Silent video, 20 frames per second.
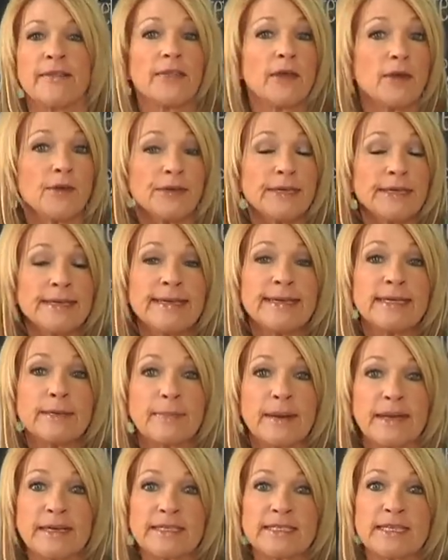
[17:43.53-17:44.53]
They only need
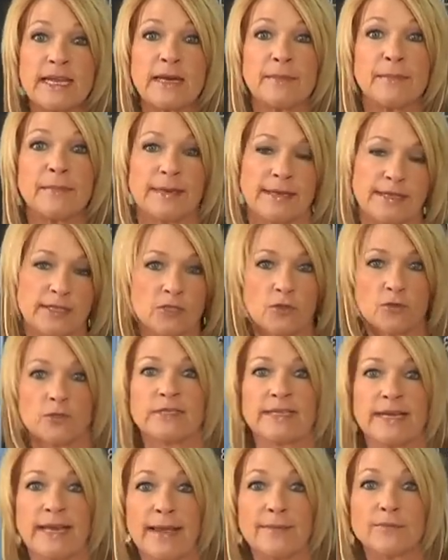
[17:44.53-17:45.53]
about 10 minutes,
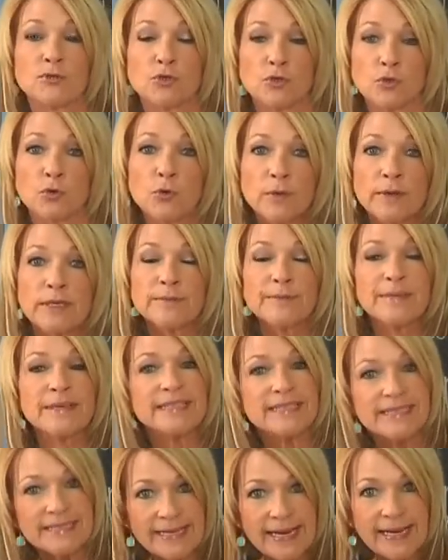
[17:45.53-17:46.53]
because lamb should always be
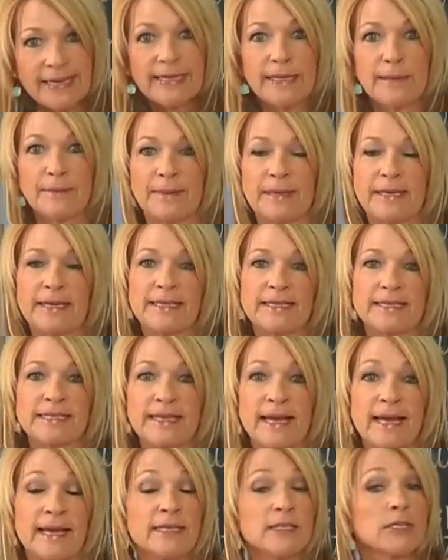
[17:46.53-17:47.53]
slightly pink
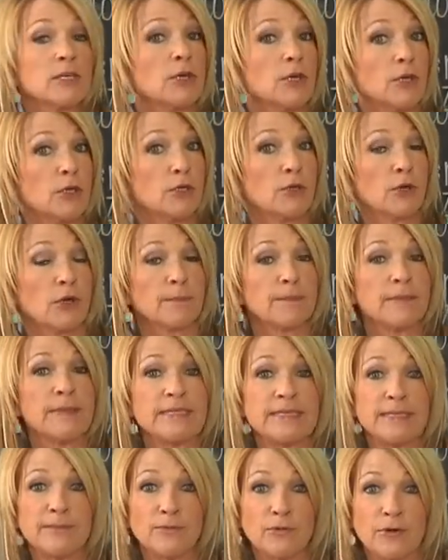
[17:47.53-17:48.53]
inside, not
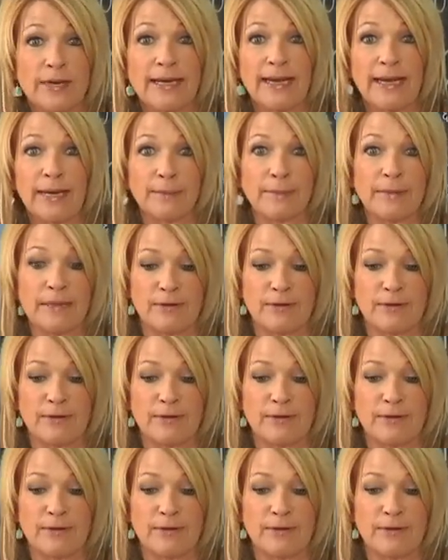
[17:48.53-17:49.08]
medium rare like